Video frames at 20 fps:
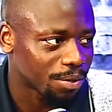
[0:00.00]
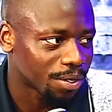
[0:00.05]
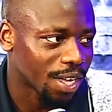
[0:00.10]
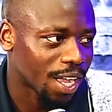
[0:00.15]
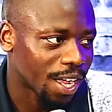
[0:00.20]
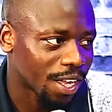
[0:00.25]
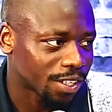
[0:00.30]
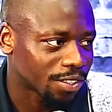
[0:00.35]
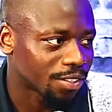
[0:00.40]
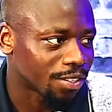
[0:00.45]

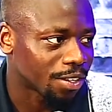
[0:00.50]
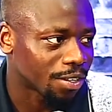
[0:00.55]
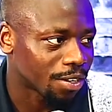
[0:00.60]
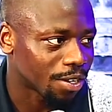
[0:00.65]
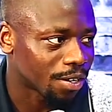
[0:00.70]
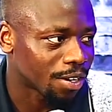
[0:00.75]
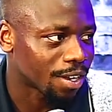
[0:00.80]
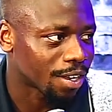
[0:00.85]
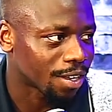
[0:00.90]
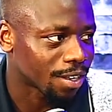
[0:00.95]
how it's gonna
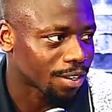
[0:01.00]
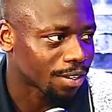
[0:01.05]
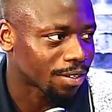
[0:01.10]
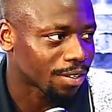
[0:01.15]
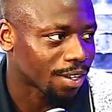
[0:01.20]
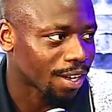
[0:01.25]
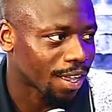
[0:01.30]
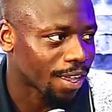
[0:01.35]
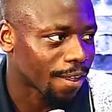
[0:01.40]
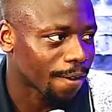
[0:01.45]
go down. Oh,
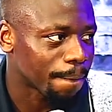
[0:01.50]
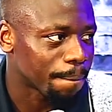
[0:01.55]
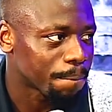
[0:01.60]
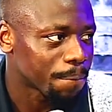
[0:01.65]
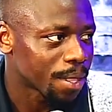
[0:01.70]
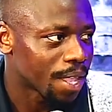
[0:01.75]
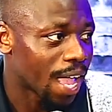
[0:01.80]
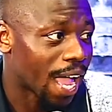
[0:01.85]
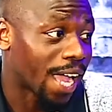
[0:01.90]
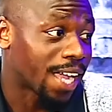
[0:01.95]
yeah, like
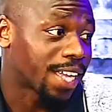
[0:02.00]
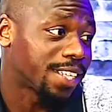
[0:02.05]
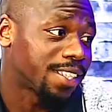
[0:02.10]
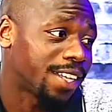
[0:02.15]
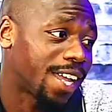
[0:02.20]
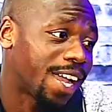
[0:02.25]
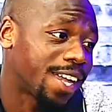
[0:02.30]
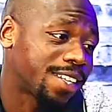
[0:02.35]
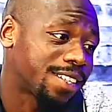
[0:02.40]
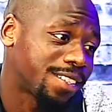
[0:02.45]
bro, i I could
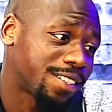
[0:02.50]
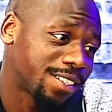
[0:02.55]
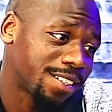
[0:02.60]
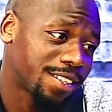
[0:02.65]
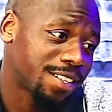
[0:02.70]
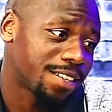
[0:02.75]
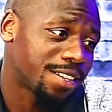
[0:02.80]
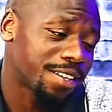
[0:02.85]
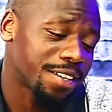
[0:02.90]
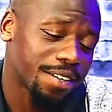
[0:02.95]
I could
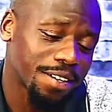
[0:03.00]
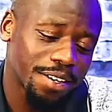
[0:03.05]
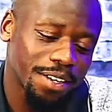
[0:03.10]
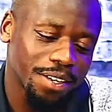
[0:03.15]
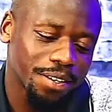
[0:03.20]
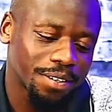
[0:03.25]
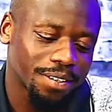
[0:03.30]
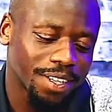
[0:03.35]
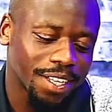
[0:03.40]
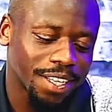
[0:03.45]
sit there
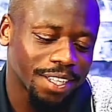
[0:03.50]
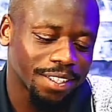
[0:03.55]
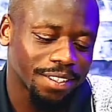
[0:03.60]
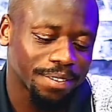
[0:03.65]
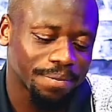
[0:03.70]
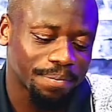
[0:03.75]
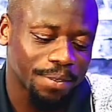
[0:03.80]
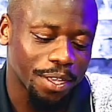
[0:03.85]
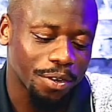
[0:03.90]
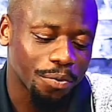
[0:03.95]
and
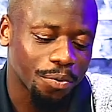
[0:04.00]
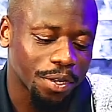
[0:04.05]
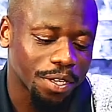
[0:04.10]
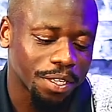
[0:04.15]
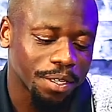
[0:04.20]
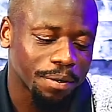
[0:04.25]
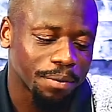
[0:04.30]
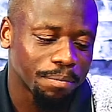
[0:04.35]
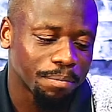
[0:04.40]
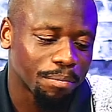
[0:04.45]
and and
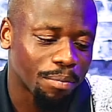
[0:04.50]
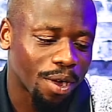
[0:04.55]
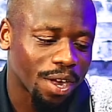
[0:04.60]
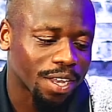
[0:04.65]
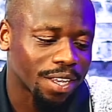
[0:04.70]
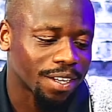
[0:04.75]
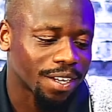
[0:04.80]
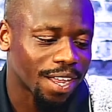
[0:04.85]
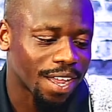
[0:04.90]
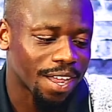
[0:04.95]
really
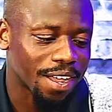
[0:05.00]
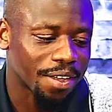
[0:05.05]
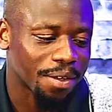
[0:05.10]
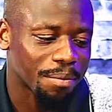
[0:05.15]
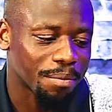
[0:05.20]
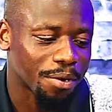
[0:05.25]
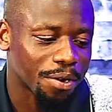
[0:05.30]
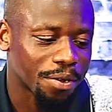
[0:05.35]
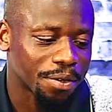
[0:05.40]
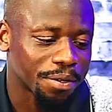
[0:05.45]
break it
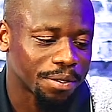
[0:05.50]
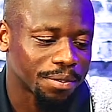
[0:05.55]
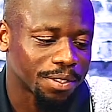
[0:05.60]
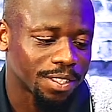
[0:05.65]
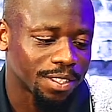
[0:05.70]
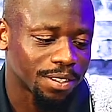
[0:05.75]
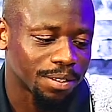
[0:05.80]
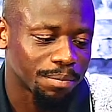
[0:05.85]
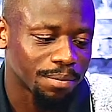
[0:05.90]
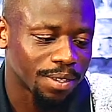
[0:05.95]
down, bro, and
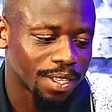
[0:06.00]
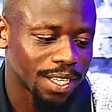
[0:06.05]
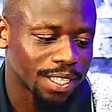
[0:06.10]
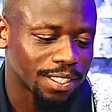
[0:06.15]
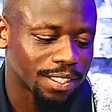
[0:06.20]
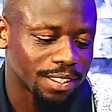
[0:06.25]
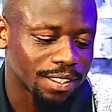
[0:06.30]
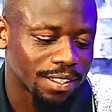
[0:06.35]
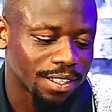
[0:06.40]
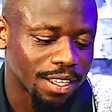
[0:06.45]
just
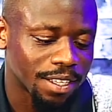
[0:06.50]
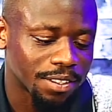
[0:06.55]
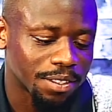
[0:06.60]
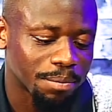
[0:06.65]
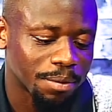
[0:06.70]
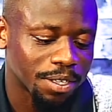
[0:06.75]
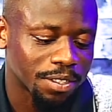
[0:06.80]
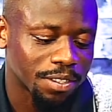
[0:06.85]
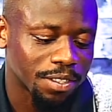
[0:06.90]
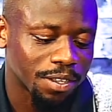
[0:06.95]
and just think to
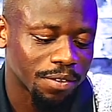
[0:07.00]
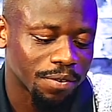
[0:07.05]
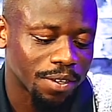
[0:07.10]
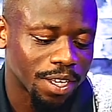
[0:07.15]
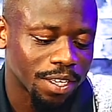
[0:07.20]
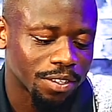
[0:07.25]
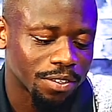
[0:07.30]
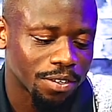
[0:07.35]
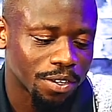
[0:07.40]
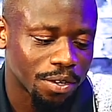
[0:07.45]
myself
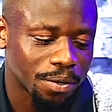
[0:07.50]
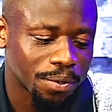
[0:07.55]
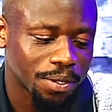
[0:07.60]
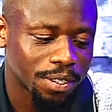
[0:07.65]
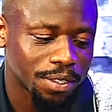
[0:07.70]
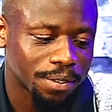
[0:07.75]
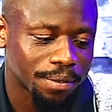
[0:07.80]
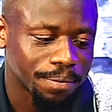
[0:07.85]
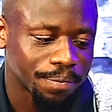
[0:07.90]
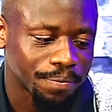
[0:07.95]
like, you know
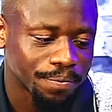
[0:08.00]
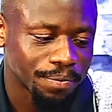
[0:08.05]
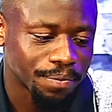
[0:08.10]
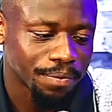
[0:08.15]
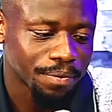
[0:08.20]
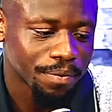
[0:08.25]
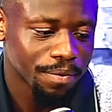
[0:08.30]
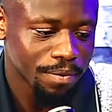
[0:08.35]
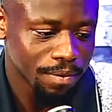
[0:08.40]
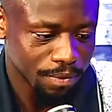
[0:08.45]
what?
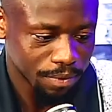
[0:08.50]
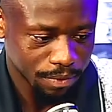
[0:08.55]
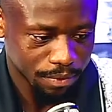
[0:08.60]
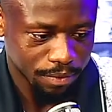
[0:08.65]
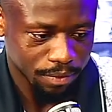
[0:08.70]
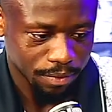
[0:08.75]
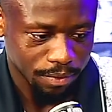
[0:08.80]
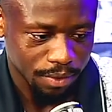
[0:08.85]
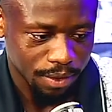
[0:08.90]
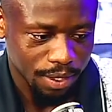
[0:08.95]

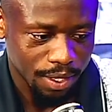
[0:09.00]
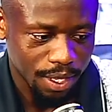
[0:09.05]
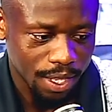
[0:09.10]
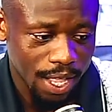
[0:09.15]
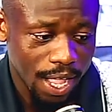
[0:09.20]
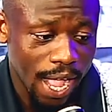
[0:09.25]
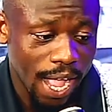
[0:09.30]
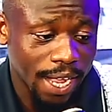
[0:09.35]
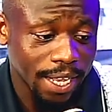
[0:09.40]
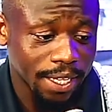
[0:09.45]

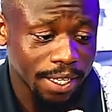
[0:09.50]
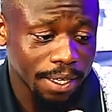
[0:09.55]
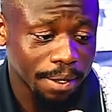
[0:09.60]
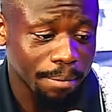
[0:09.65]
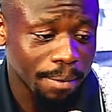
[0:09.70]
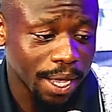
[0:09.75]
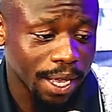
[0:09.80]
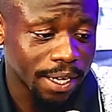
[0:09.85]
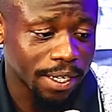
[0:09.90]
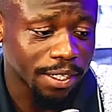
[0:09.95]
I can get
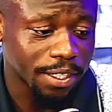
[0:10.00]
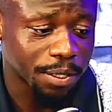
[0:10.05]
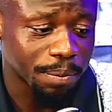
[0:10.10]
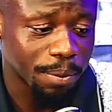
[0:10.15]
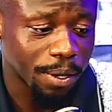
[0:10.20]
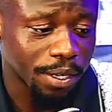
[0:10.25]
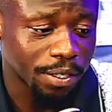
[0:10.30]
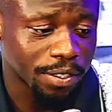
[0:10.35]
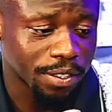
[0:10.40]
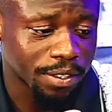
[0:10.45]
mad at this
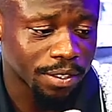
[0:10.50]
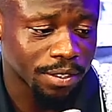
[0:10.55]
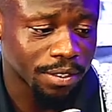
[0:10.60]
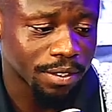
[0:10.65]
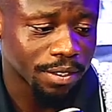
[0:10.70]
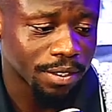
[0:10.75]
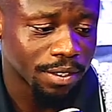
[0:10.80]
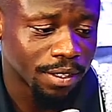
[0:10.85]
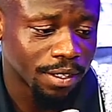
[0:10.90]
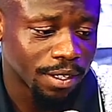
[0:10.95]

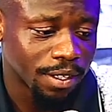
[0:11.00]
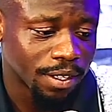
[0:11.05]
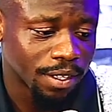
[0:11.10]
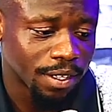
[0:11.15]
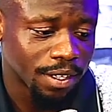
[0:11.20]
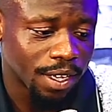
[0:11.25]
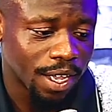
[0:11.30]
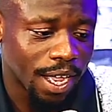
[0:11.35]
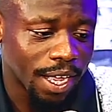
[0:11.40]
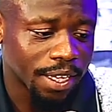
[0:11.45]
person.
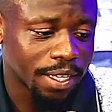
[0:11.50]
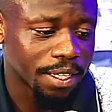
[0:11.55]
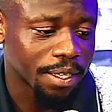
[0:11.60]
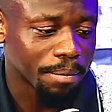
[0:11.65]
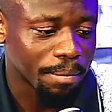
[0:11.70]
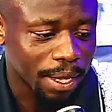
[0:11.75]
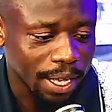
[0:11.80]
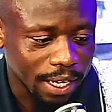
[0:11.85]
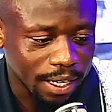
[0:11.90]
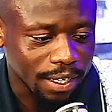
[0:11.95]
I can
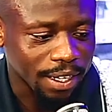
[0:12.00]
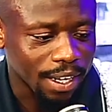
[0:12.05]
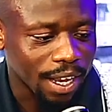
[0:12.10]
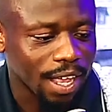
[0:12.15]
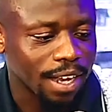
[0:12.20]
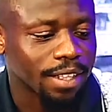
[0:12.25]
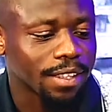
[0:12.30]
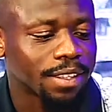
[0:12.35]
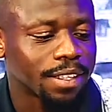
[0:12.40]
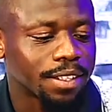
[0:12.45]
get mad at a
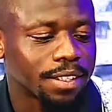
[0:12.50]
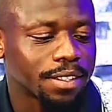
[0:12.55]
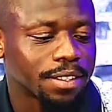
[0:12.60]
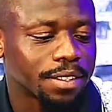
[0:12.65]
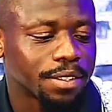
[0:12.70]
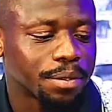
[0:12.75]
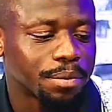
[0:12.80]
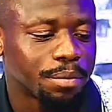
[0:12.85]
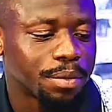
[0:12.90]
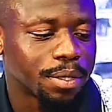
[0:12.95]
lot of
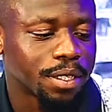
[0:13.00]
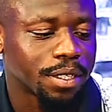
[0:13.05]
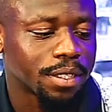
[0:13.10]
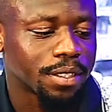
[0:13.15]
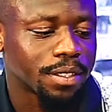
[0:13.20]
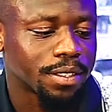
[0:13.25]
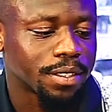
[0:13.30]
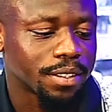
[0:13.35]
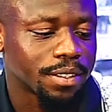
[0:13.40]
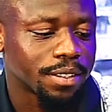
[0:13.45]
things,
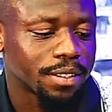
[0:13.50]
but